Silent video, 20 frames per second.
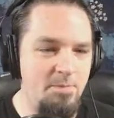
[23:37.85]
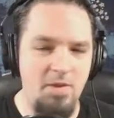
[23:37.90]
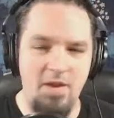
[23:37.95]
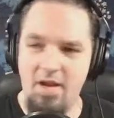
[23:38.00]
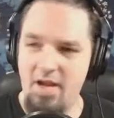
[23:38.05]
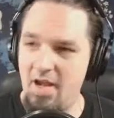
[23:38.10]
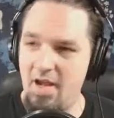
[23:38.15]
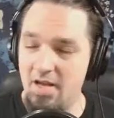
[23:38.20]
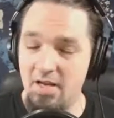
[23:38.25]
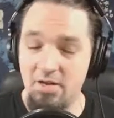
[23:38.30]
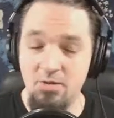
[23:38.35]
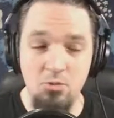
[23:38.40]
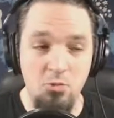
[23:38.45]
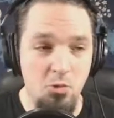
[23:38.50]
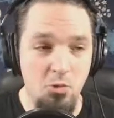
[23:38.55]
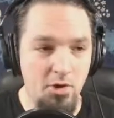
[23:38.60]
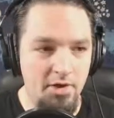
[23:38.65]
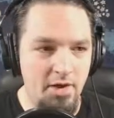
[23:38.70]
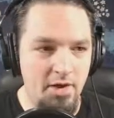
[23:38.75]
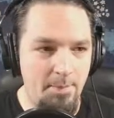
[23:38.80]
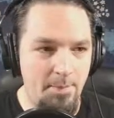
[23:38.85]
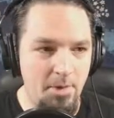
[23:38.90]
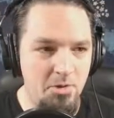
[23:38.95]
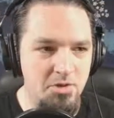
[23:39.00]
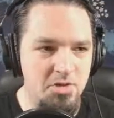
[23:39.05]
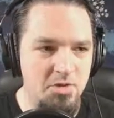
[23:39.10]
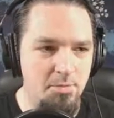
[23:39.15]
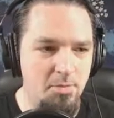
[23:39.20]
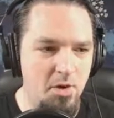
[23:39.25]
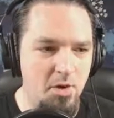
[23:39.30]
and we're going to
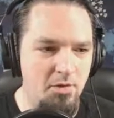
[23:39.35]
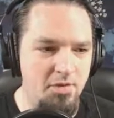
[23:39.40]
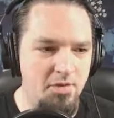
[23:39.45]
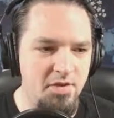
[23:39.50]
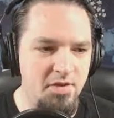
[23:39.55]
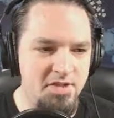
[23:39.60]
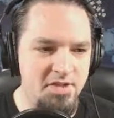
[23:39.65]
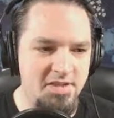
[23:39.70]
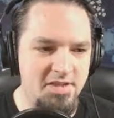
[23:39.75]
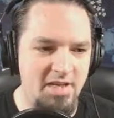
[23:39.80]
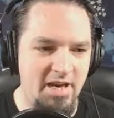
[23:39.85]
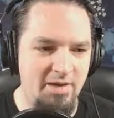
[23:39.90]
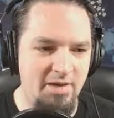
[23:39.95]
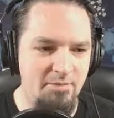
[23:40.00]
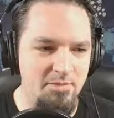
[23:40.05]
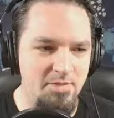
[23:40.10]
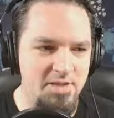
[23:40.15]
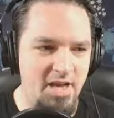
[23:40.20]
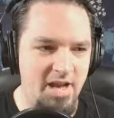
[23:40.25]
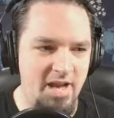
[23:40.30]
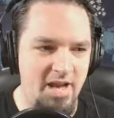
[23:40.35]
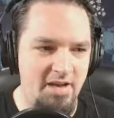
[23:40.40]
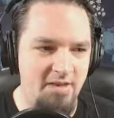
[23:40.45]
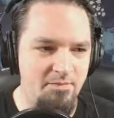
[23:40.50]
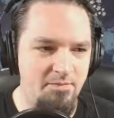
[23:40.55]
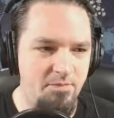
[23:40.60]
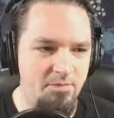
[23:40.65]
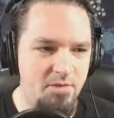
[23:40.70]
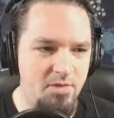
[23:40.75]
post them both the same day.